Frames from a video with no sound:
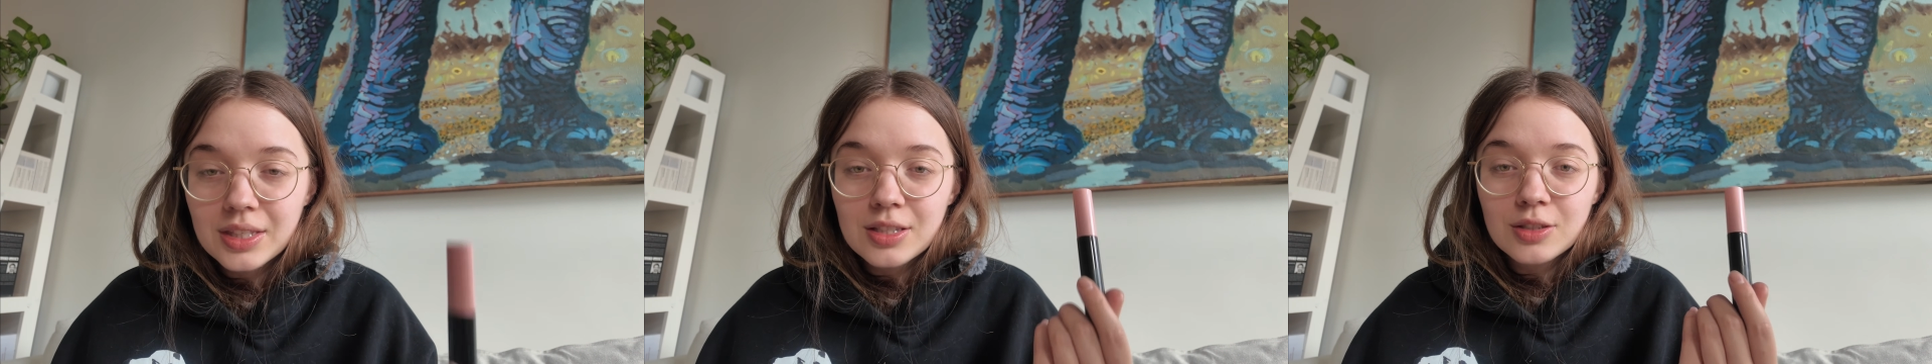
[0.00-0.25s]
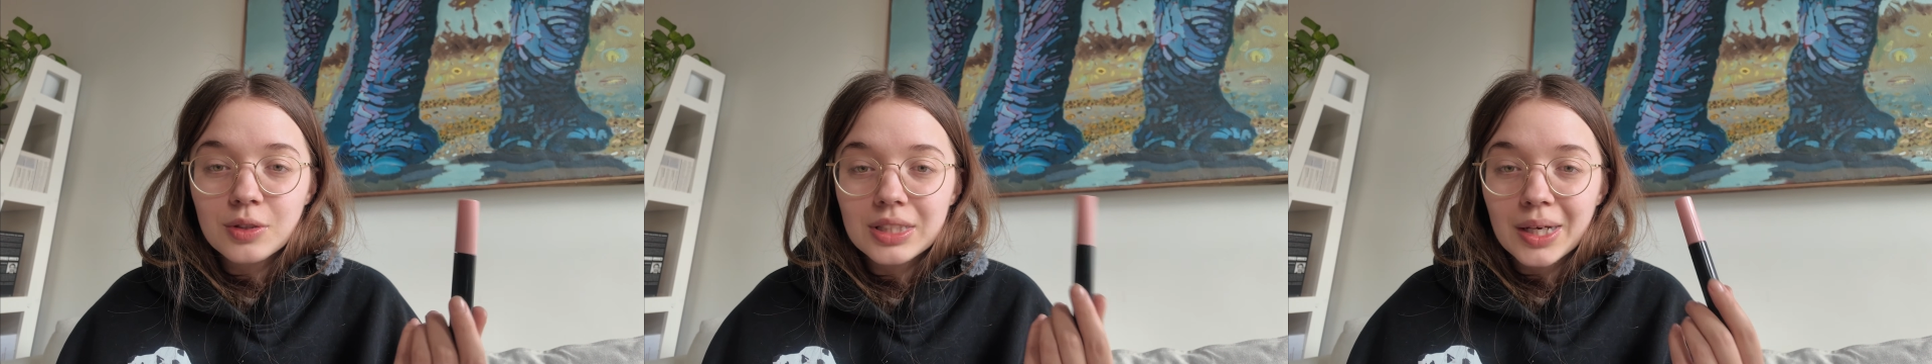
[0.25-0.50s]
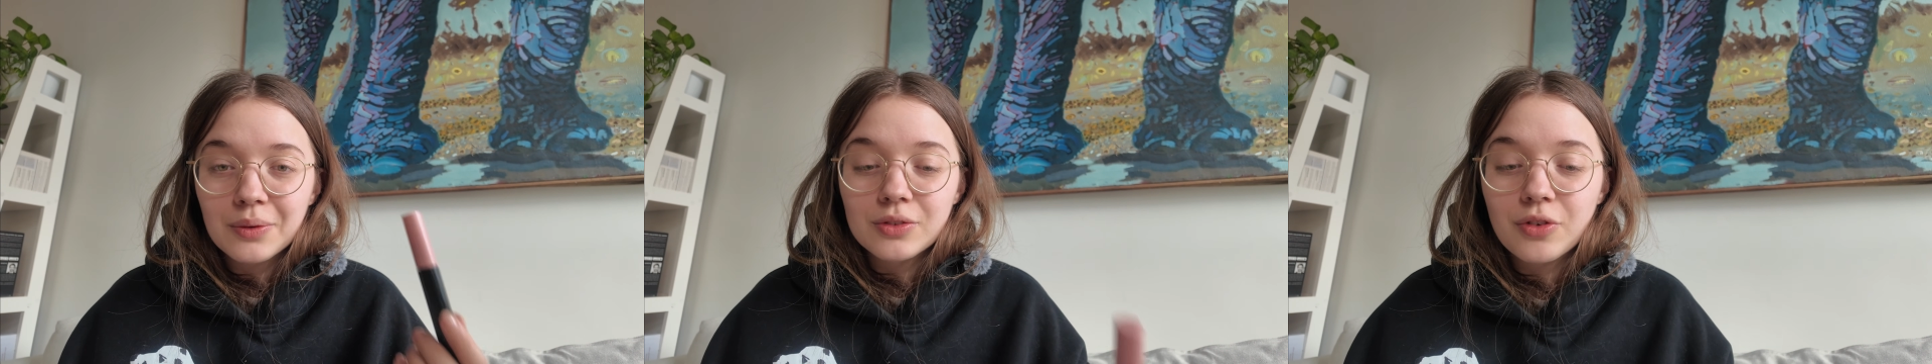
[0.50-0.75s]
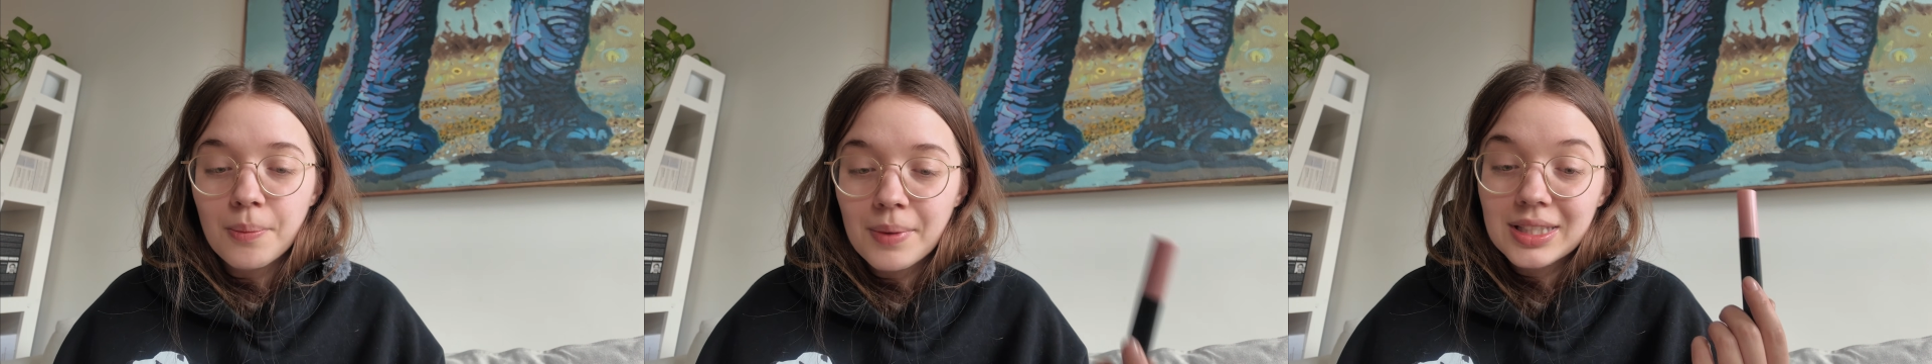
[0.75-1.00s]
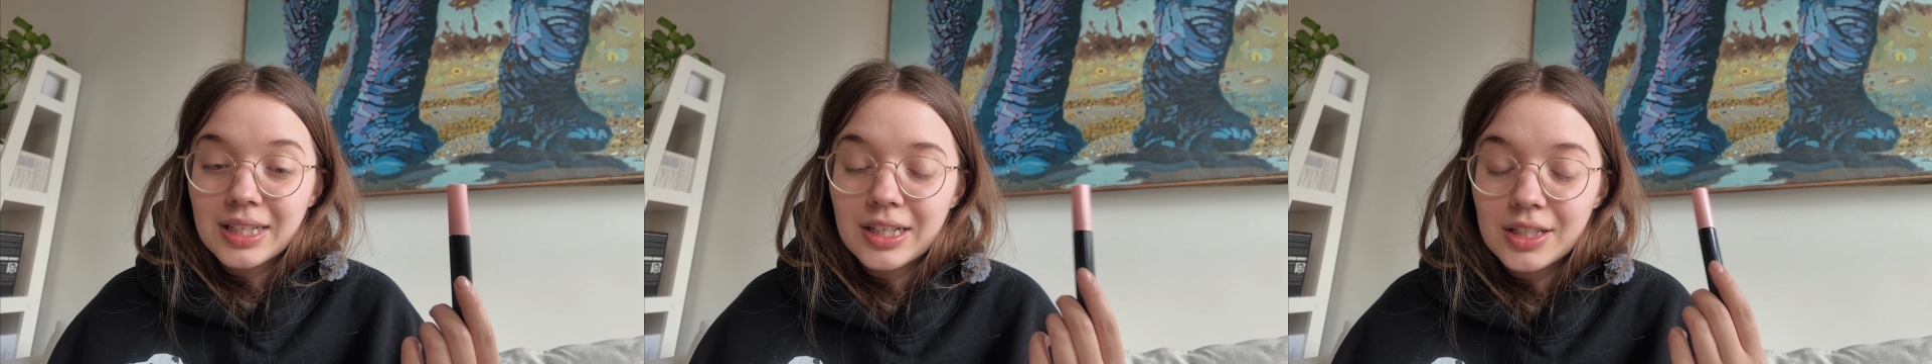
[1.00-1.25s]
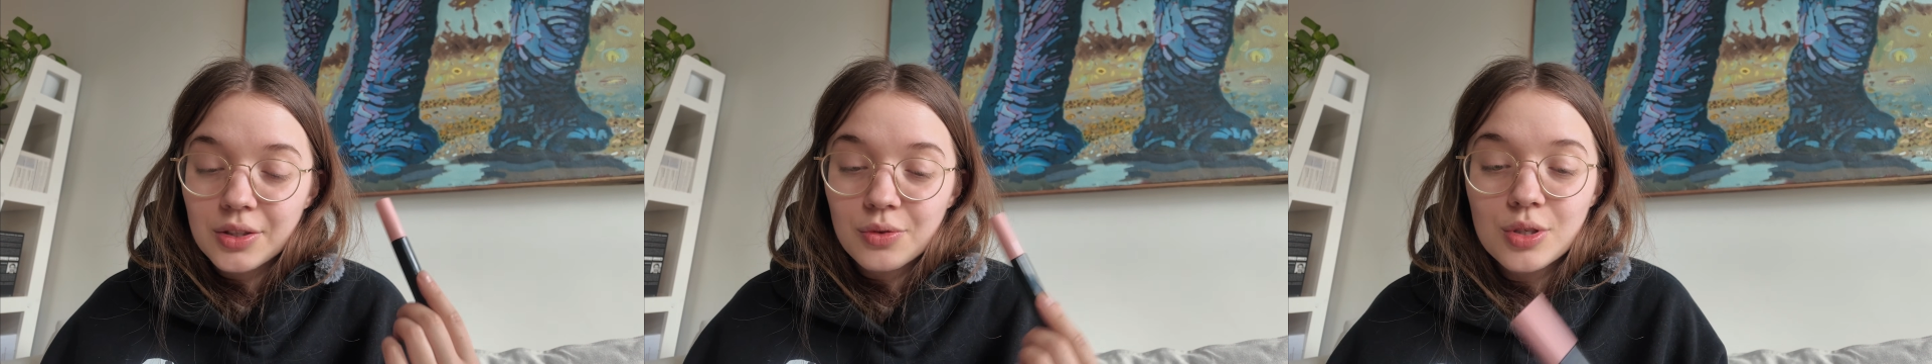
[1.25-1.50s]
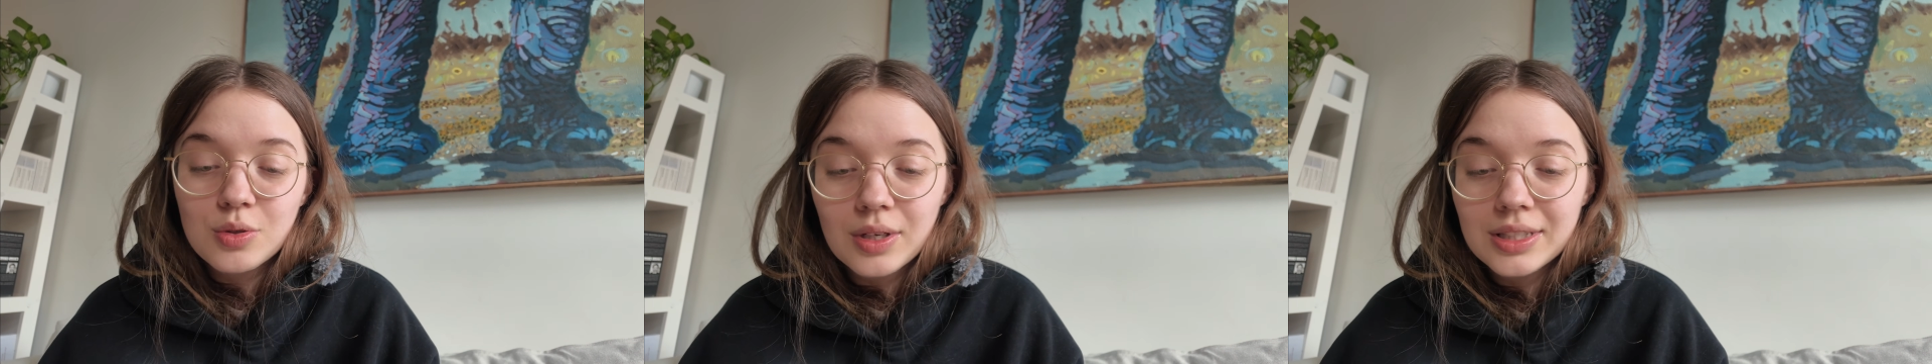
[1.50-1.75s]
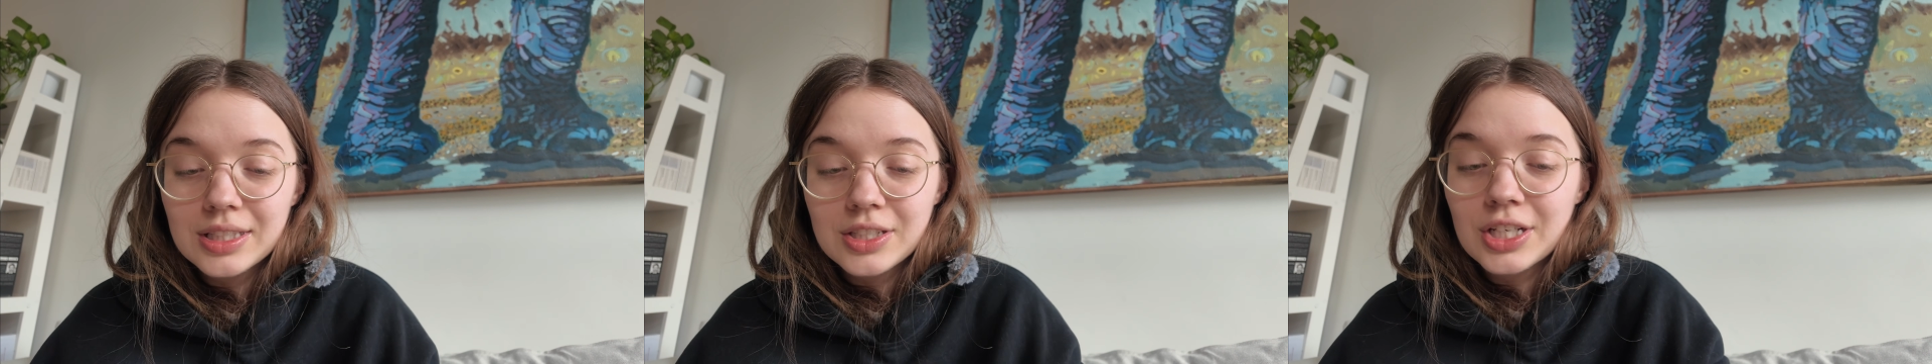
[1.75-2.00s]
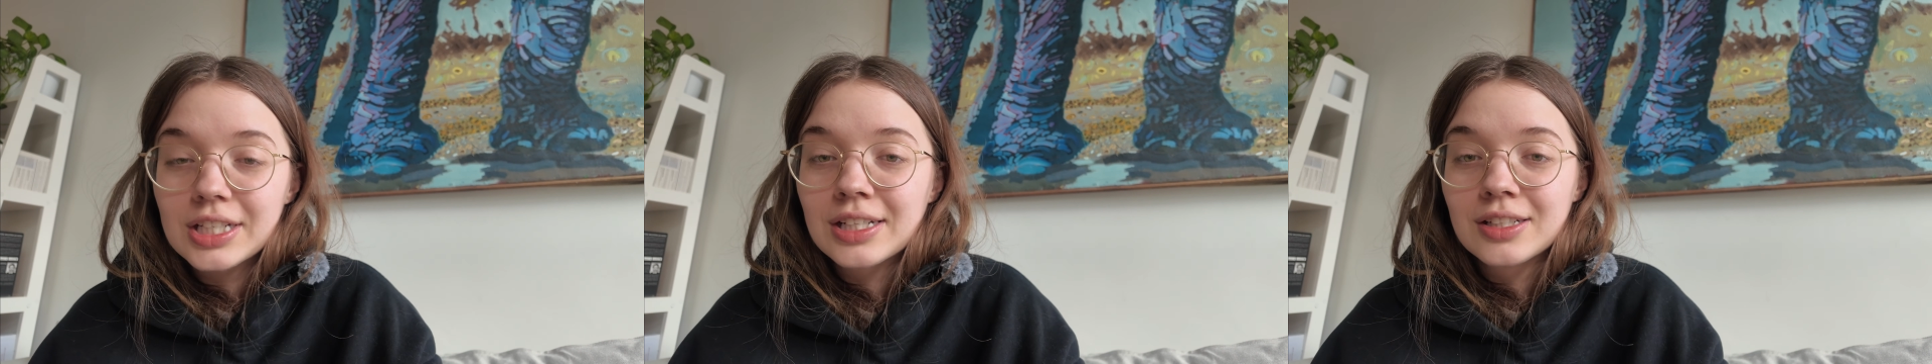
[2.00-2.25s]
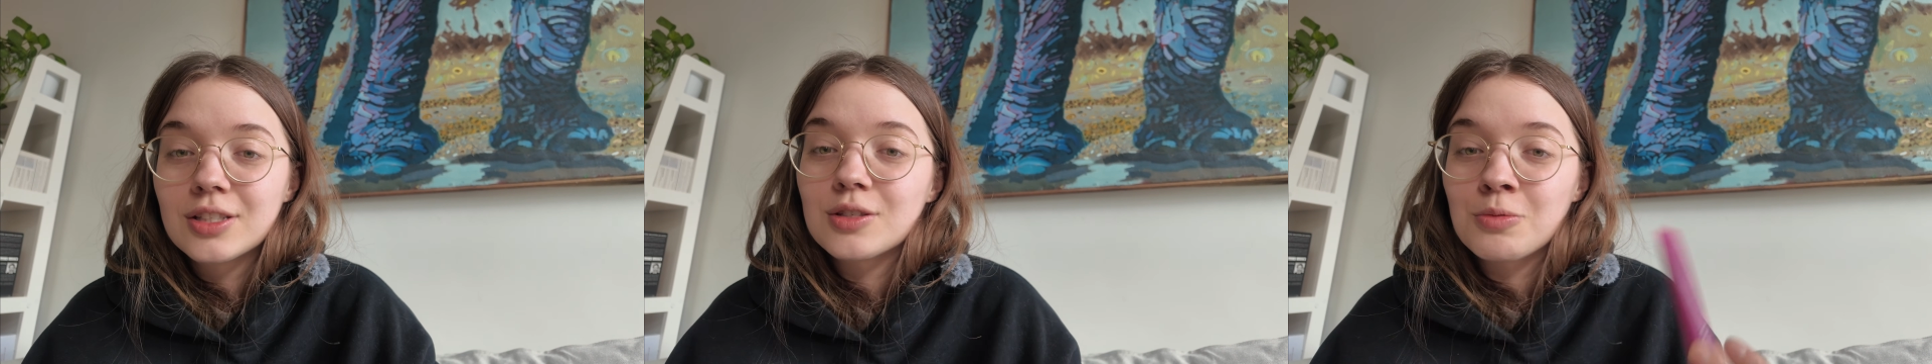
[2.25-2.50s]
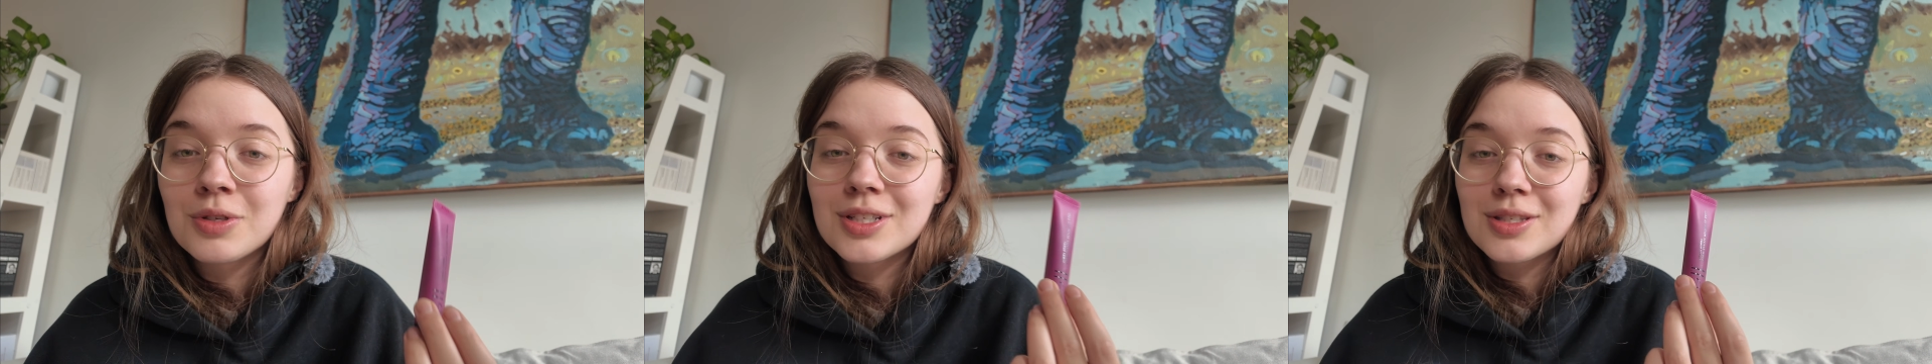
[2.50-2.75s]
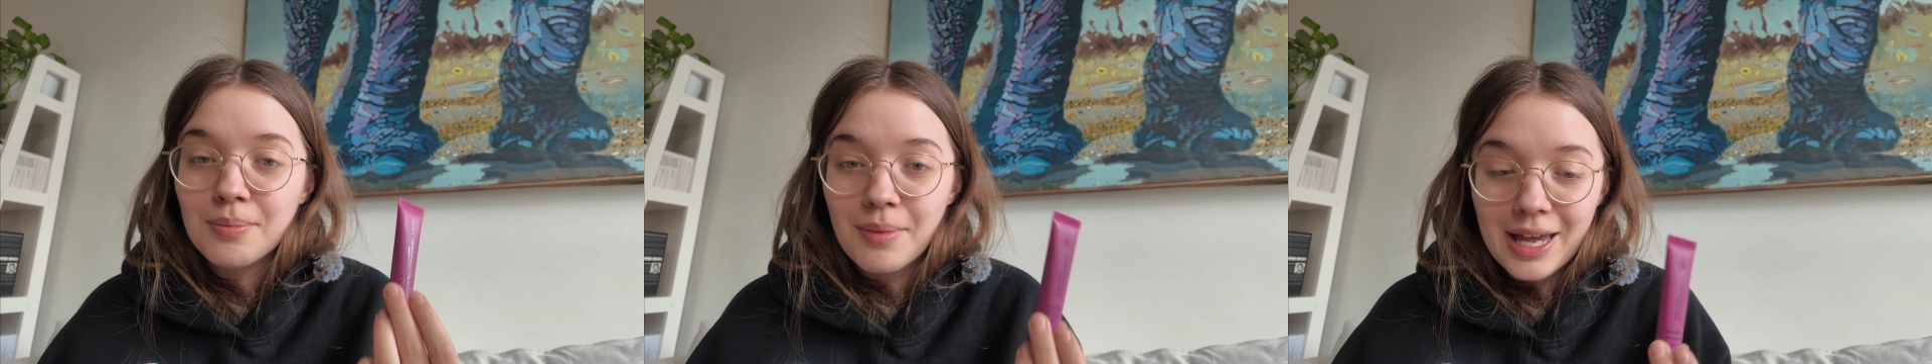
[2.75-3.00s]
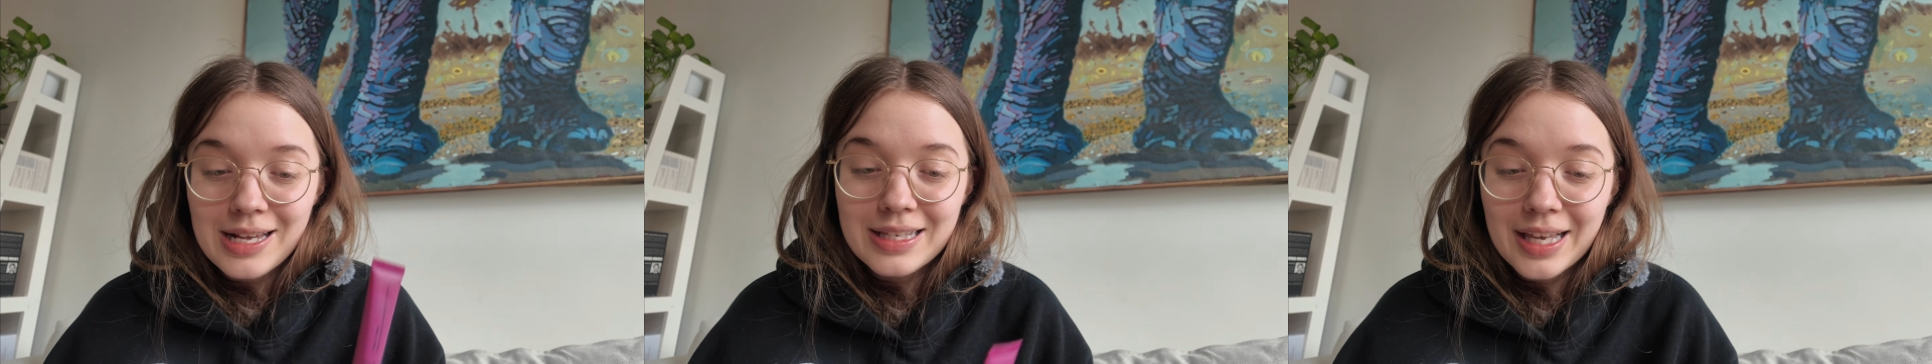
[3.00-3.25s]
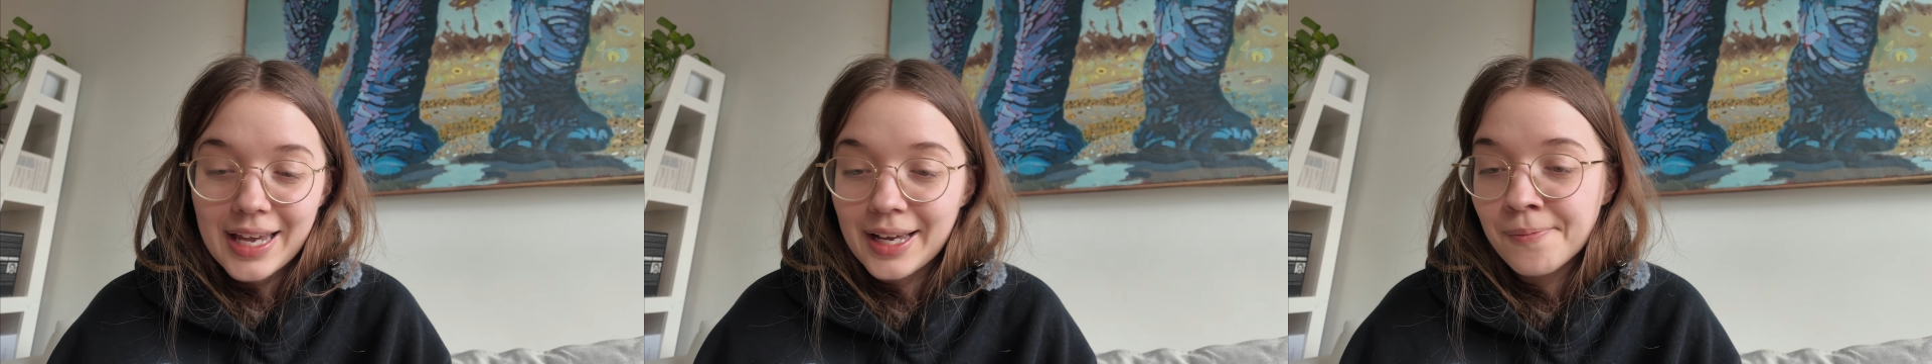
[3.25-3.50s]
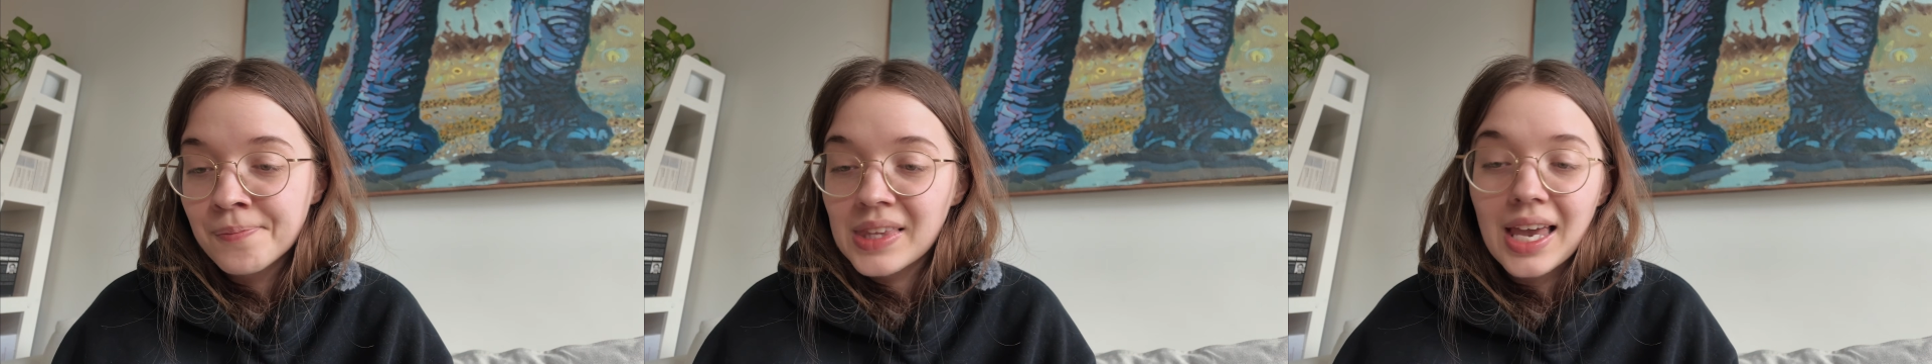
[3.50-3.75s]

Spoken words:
This is what I want from mascara. So this one is shit, this one is amazing.